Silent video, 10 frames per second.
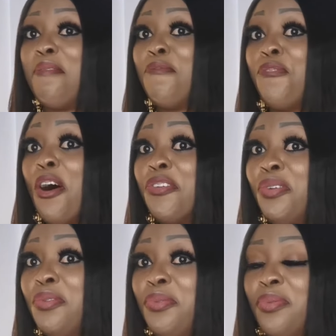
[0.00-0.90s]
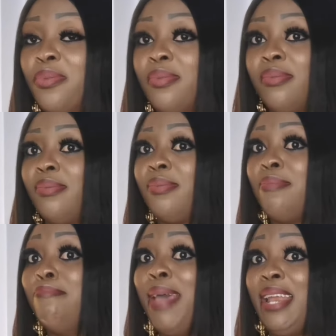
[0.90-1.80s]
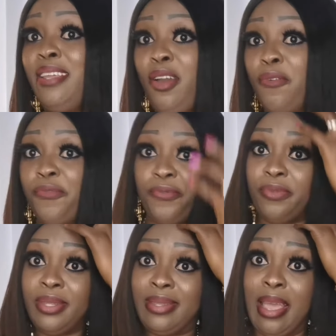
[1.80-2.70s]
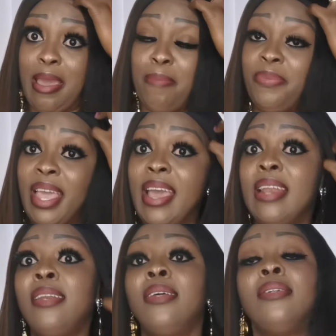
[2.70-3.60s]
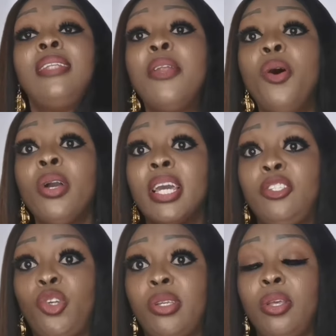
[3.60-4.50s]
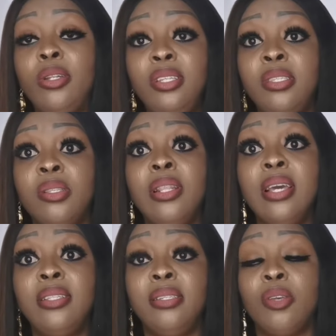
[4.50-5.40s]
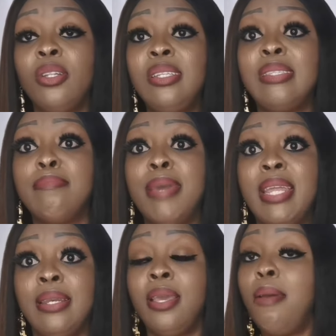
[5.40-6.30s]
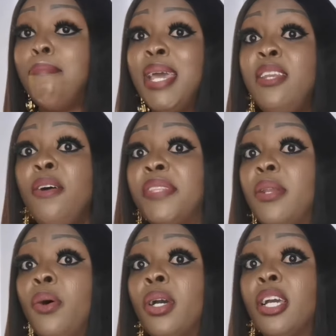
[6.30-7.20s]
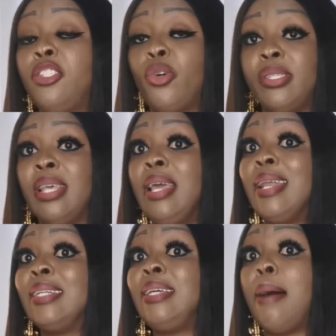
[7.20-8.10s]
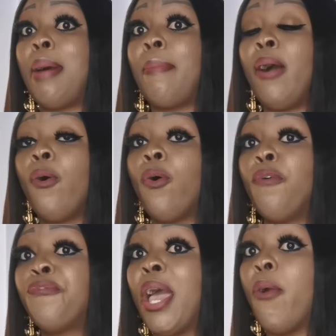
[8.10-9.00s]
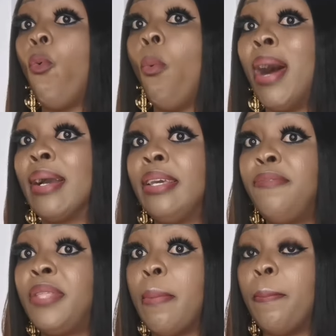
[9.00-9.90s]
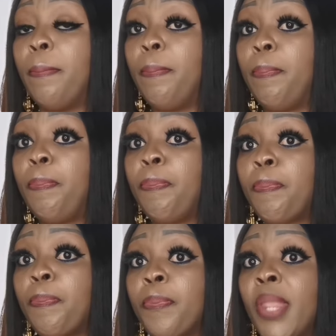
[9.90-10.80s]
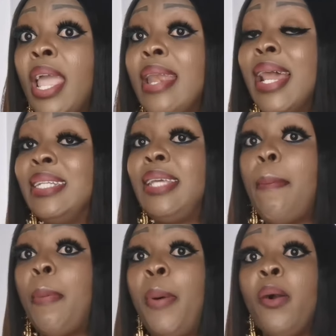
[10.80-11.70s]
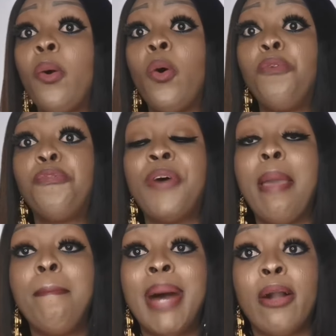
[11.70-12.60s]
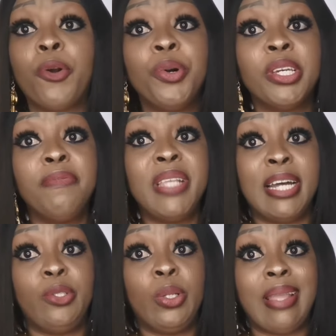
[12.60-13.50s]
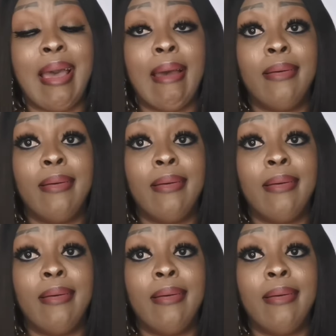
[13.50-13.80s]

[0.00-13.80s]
For you, many of them then, they don't get choice. All these ladies, all these men, many of them don't get choice. Now their mama go find woman, give them. Now their papa go find man, come give their daughter.